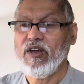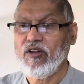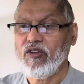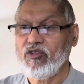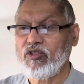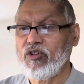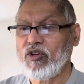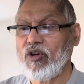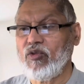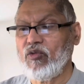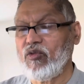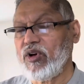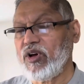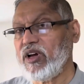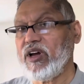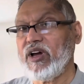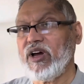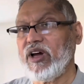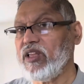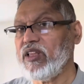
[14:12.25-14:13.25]
So
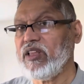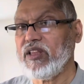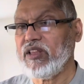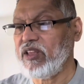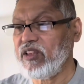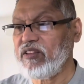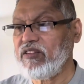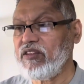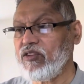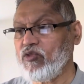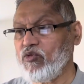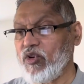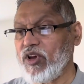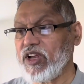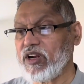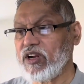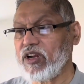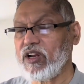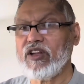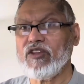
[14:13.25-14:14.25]
uh, this is
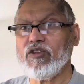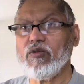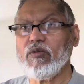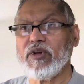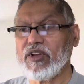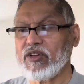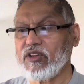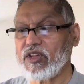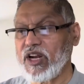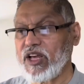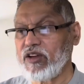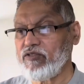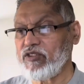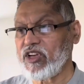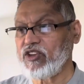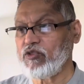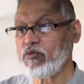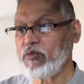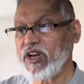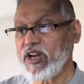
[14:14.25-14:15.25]
where Allah subhanahu wa ta'ala have
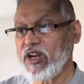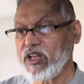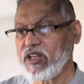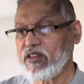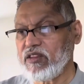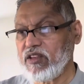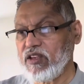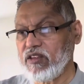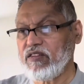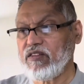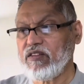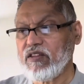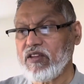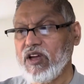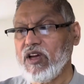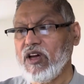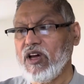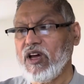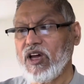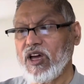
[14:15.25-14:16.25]
explained, and this
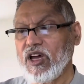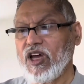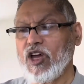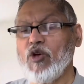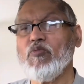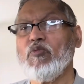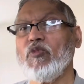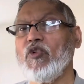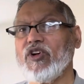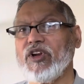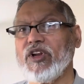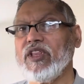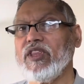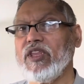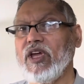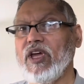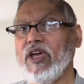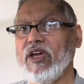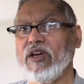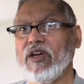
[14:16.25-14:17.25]
uh, important
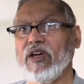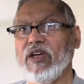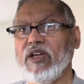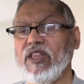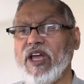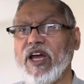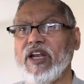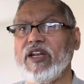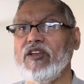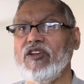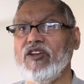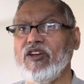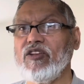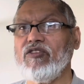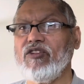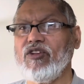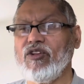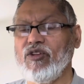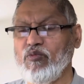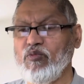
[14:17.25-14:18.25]
thing that
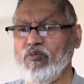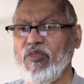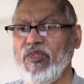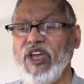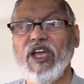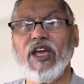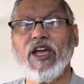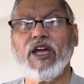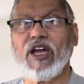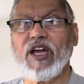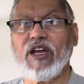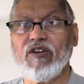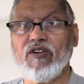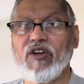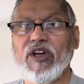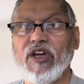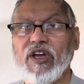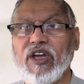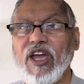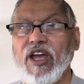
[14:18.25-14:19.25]
just being a
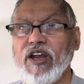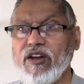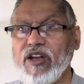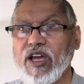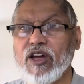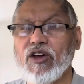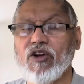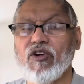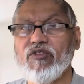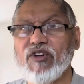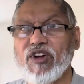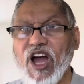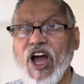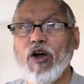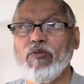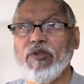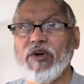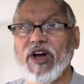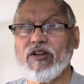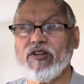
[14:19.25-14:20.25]
caretaker of
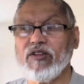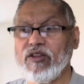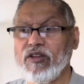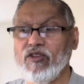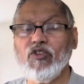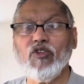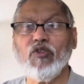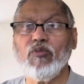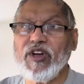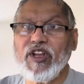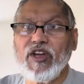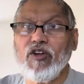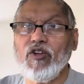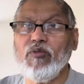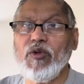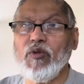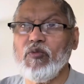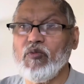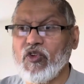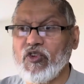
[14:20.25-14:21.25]
Kaaba, nobody could
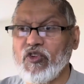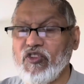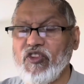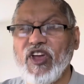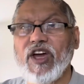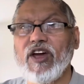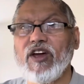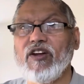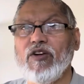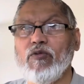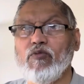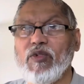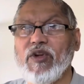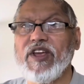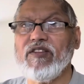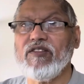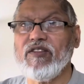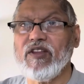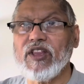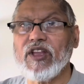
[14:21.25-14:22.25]
be more sacred
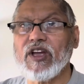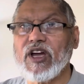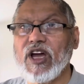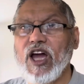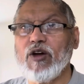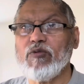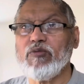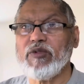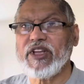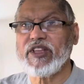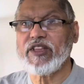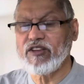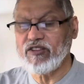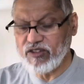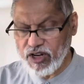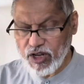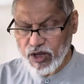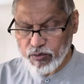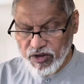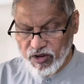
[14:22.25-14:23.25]
place than the Kaaba in the
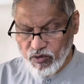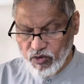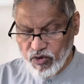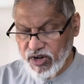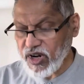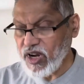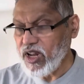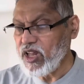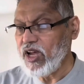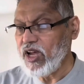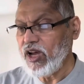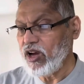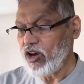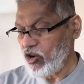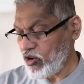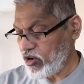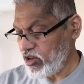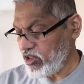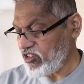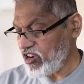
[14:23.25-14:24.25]
Islamic world
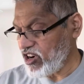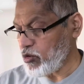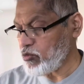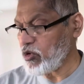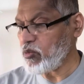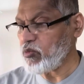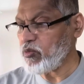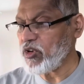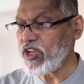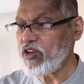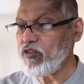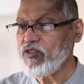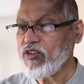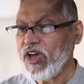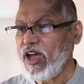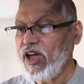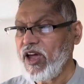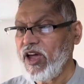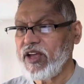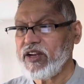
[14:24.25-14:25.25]
or Islamic belief,
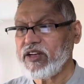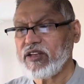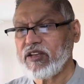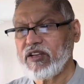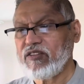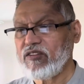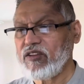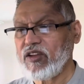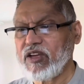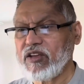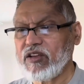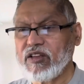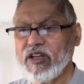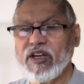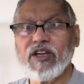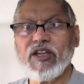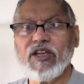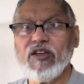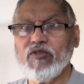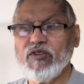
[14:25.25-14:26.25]
and saying
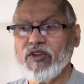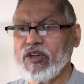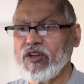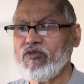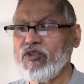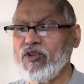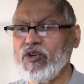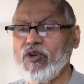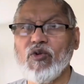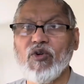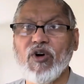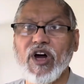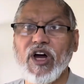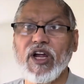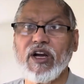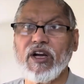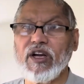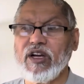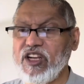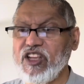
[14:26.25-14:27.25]
that even if you
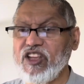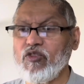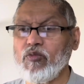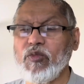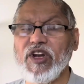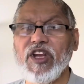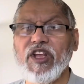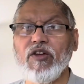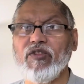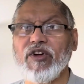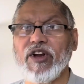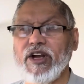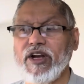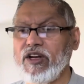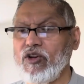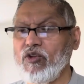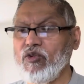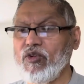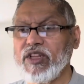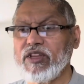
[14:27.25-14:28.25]
are a disbeliever
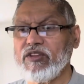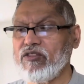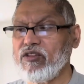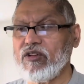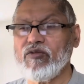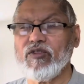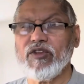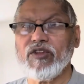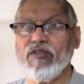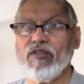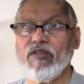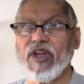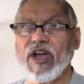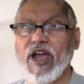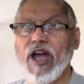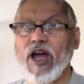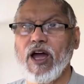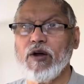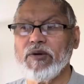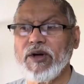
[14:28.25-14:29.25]
and doing service to the
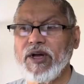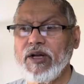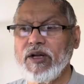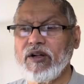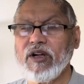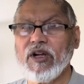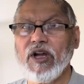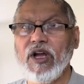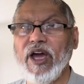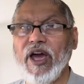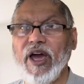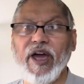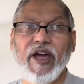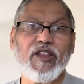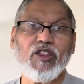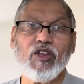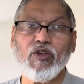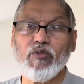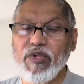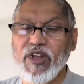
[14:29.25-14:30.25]
Kaaba
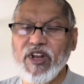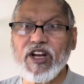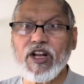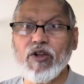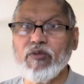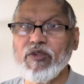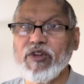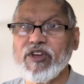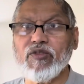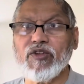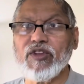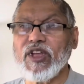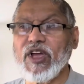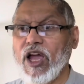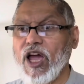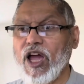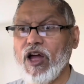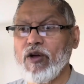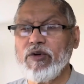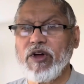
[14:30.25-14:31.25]
and the pilgrimage for the
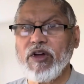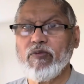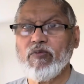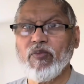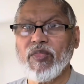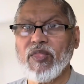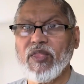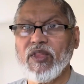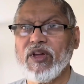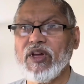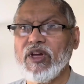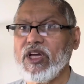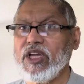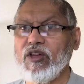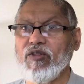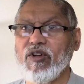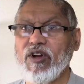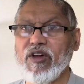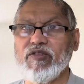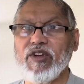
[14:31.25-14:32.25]
Kaaba,
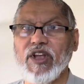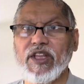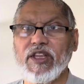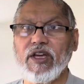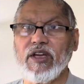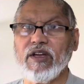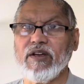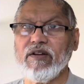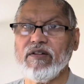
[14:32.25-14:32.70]
you will have nothing